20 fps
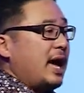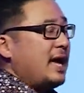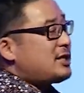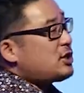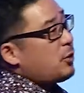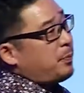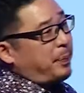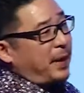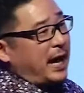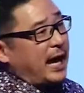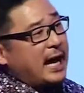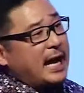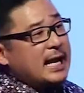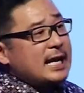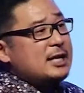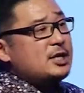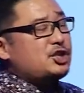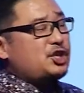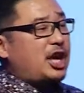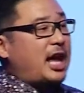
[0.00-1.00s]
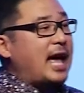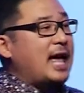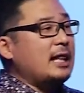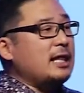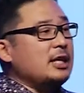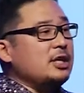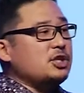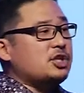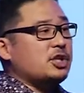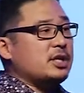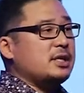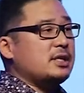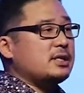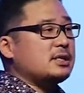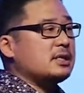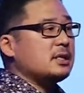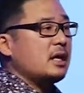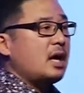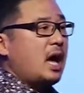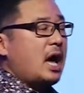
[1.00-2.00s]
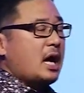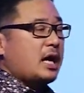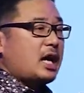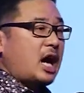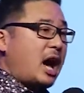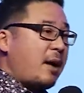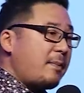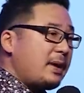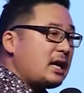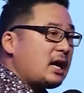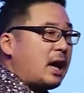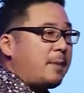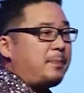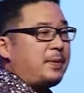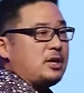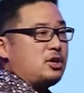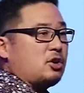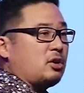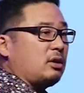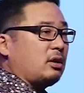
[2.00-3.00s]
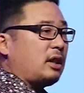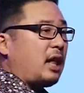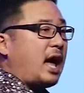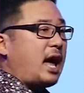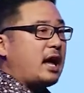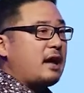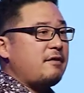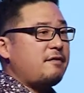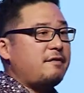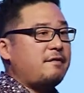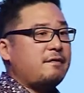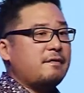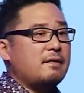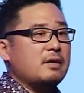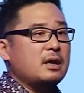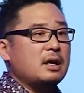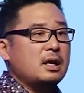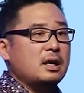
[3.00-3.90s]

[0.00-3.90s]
And so pain and challenges coming up in your life